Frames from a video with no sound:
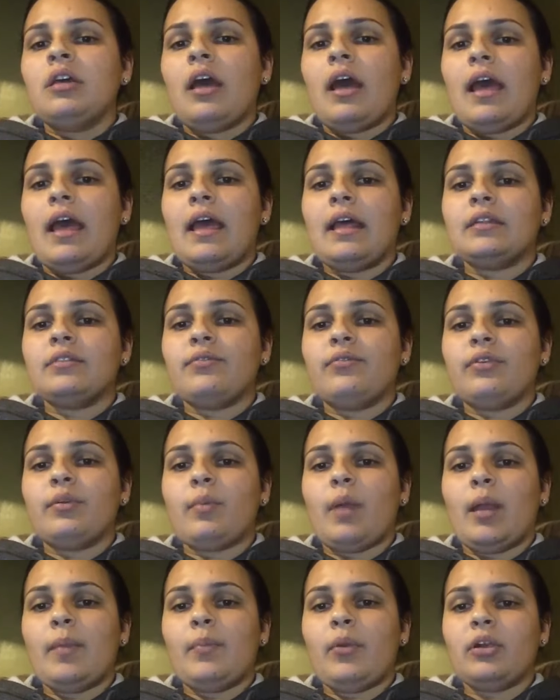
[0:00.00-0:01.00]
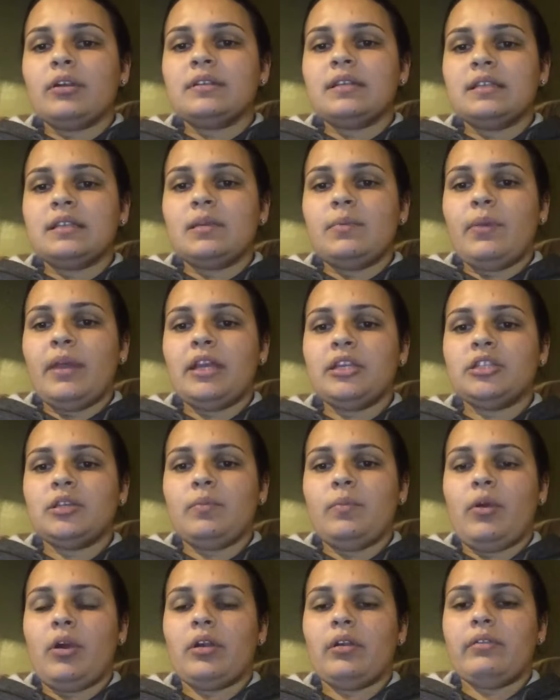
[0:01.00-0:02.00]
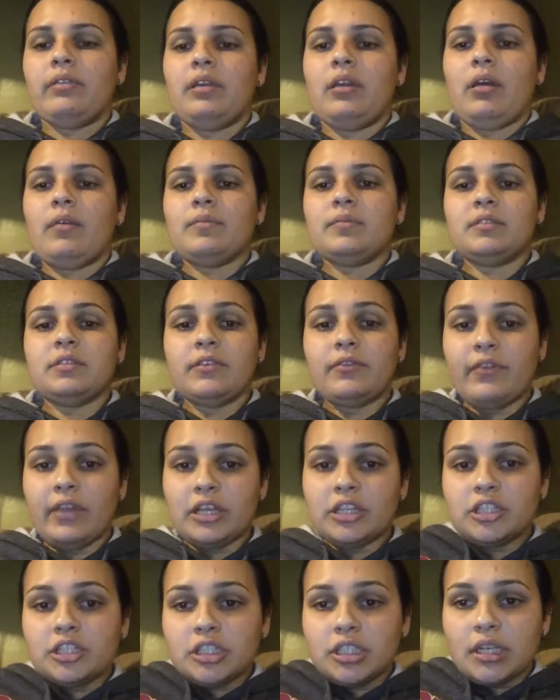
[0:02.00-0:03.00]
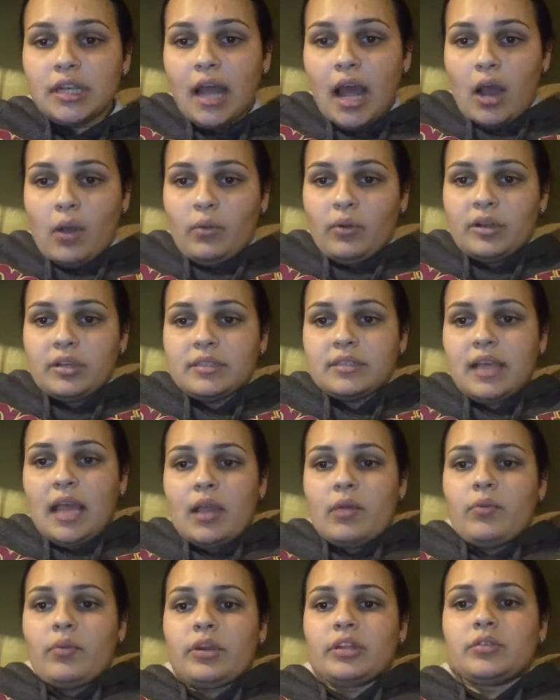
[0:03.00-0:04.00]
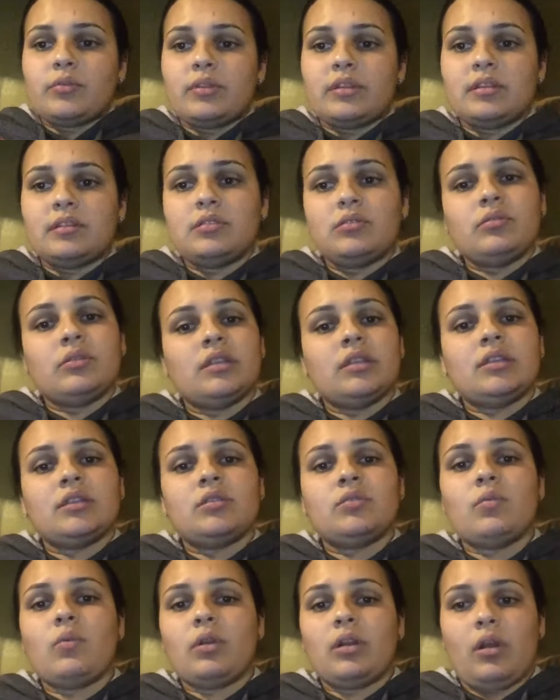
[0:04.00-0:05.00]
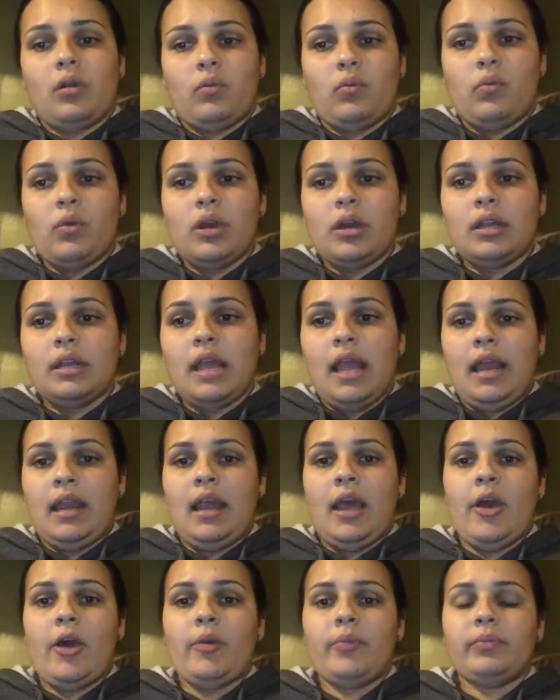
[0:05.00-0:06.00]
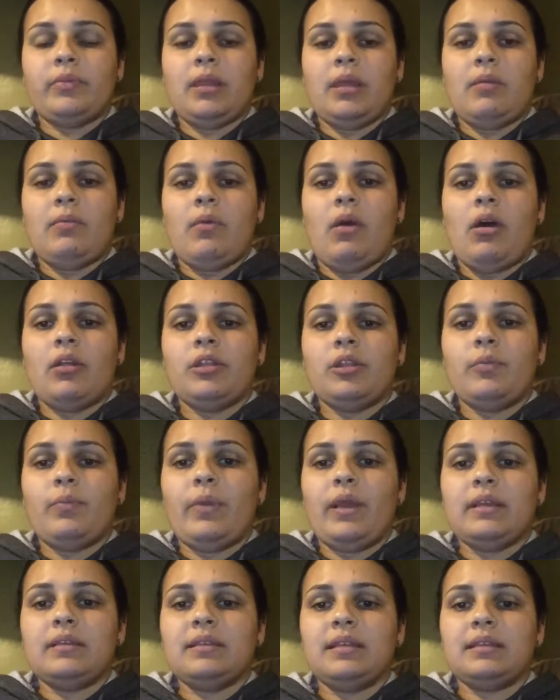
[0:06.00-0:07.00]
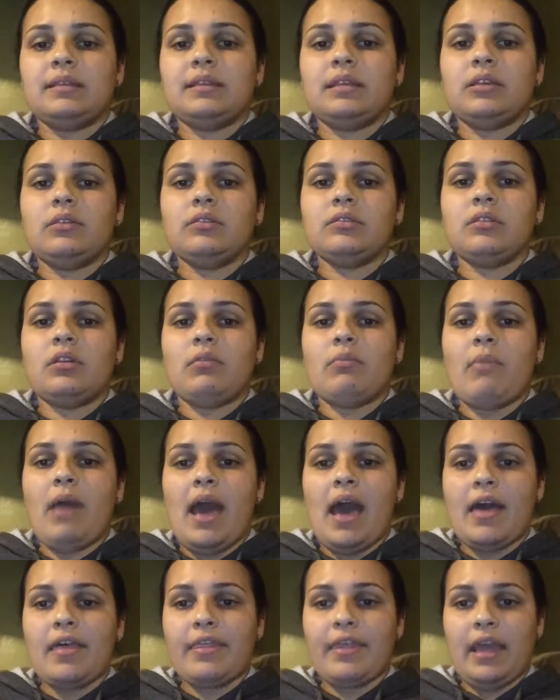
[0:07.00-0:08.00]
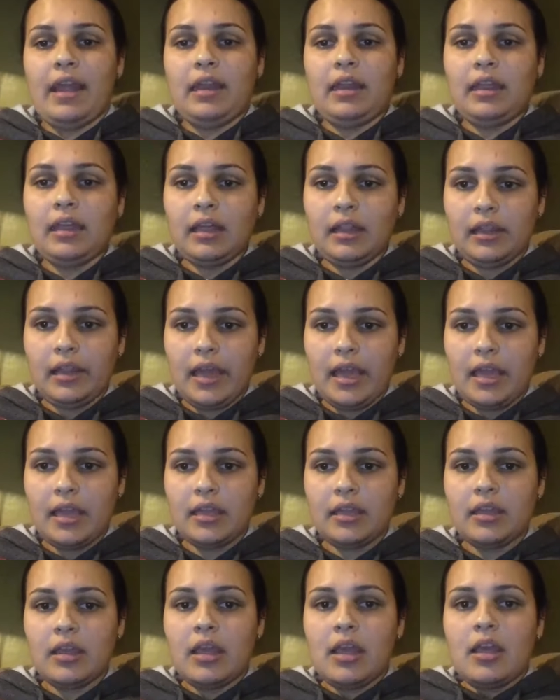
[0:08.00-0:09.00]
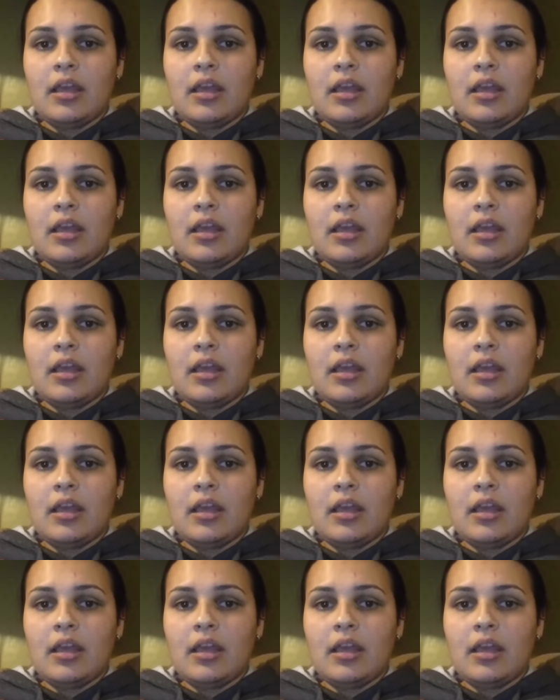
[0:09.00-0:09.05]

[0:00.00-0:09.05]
And for my participation part of the observation hours, I worked with students one-on-one and helped them on their basic skills on math and ELA.